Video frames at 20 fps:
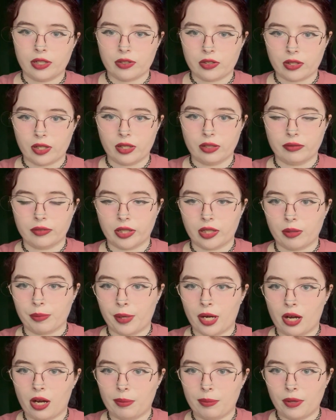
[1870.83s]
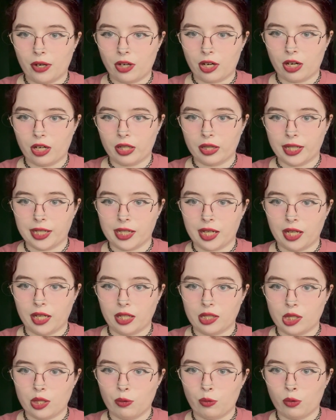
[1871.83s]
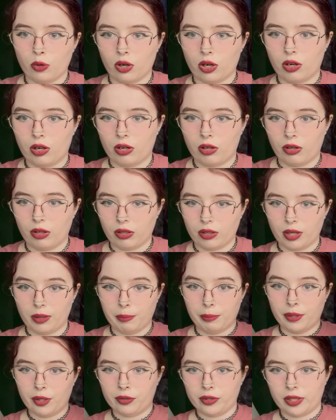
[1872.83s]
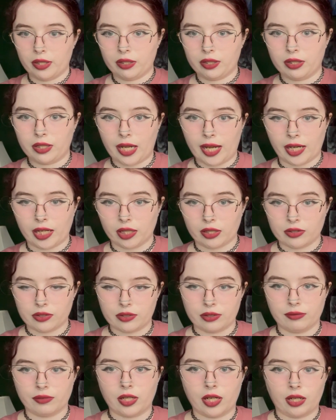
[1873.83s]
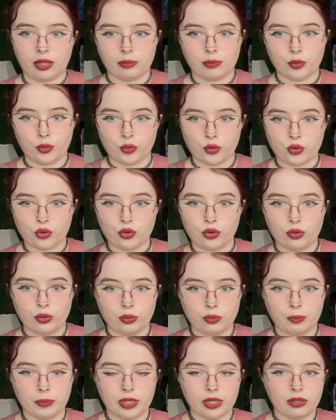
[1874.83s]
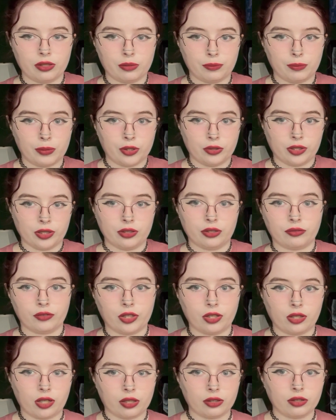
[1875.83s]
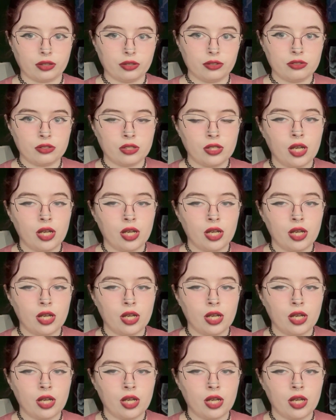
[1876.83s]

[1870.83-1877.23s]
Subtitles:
kind of like a pop art, like Andy Warhol, a billion cans of Campbell's soup in a billion different colors,